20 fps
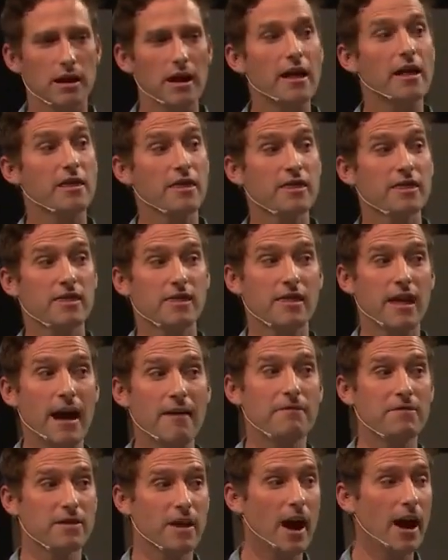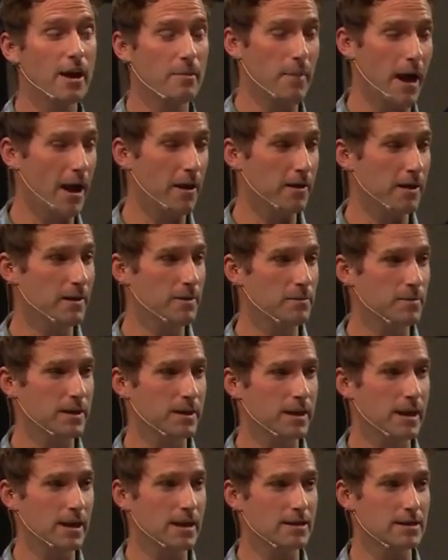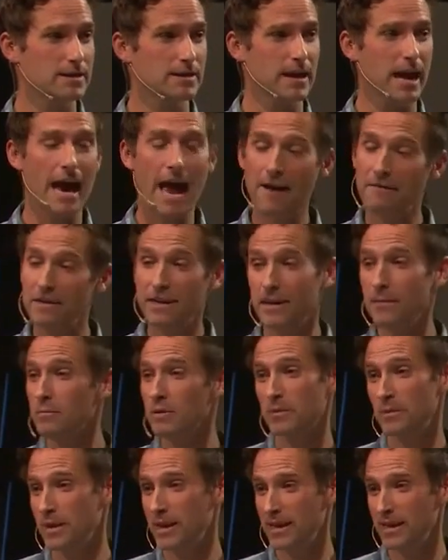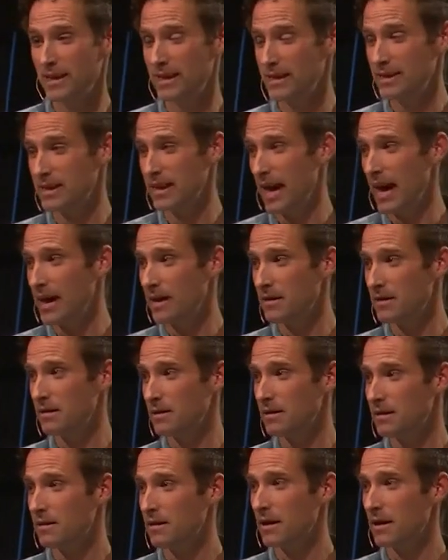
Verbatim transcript: Uh, th- I've thought about it because I haven't implemented this yet.